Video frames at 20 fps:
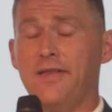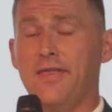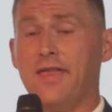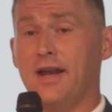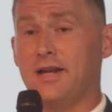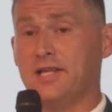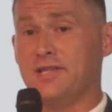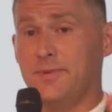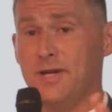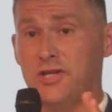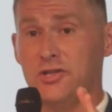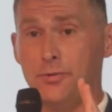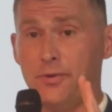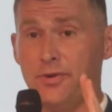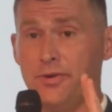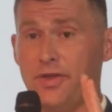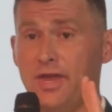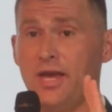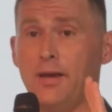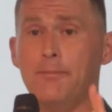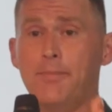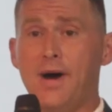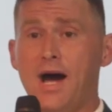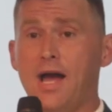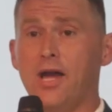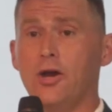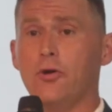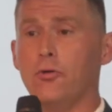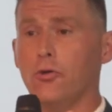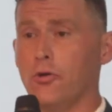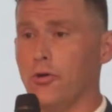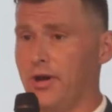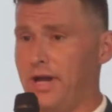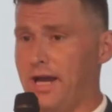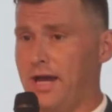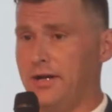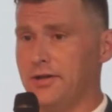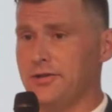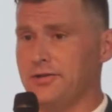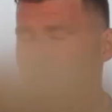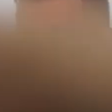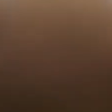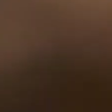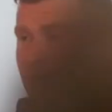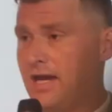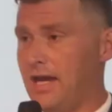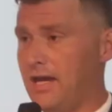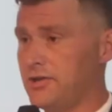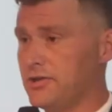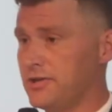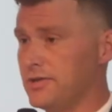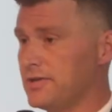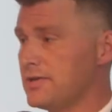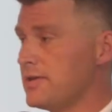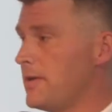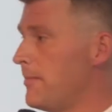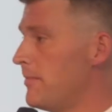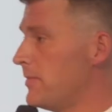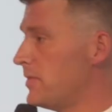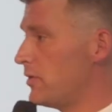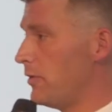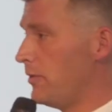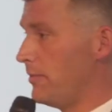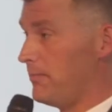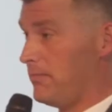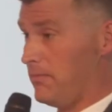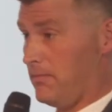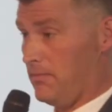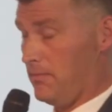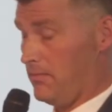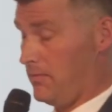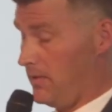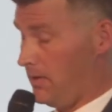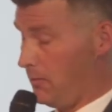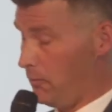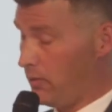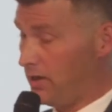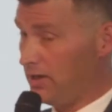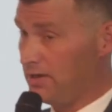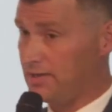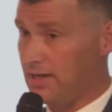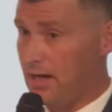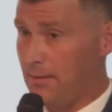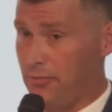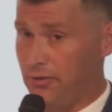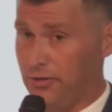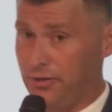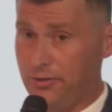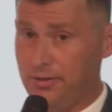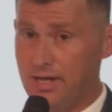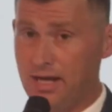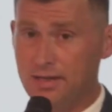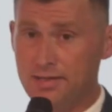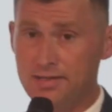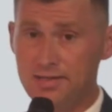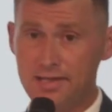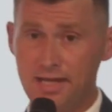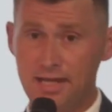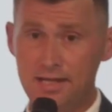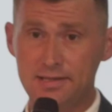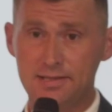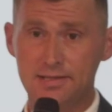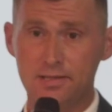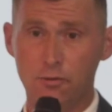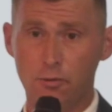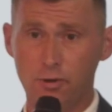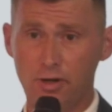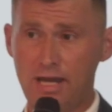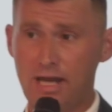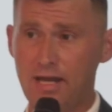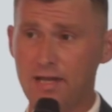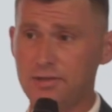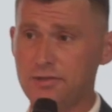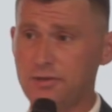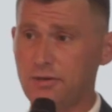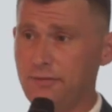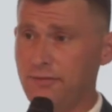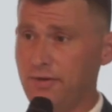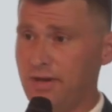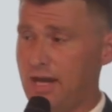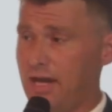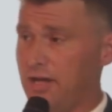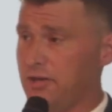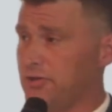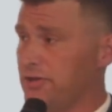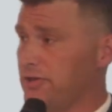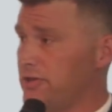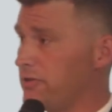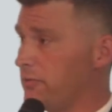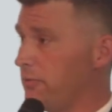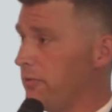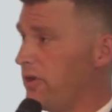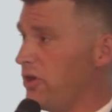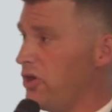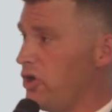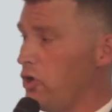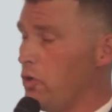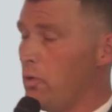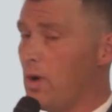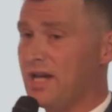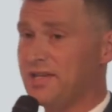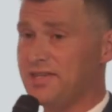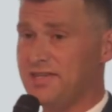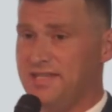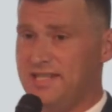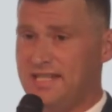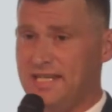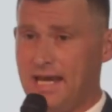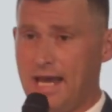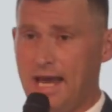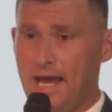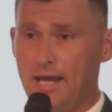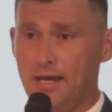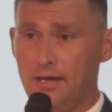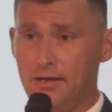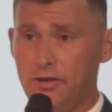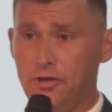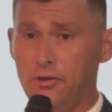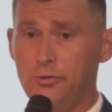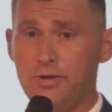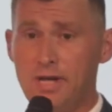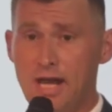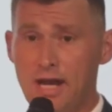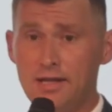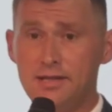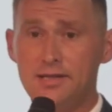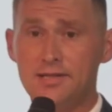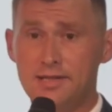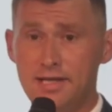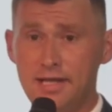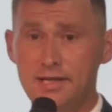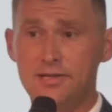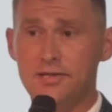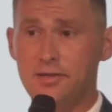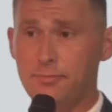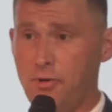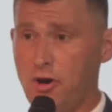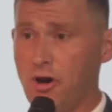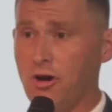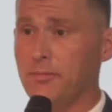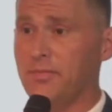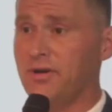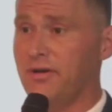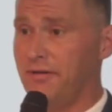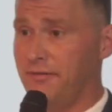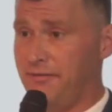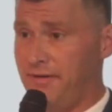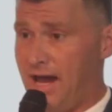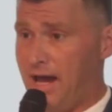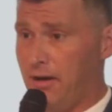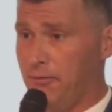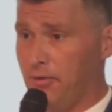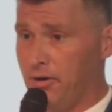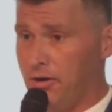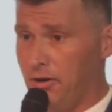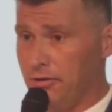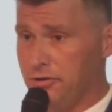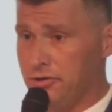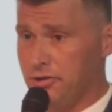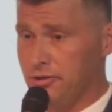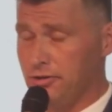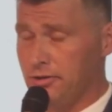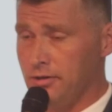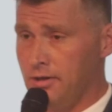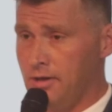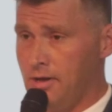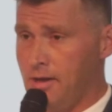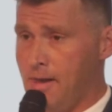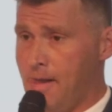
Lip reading: into that, especially with like bio or organic certifications? So one example, in the United States, organic certification is through the USDA, the United States Department of Agriculture.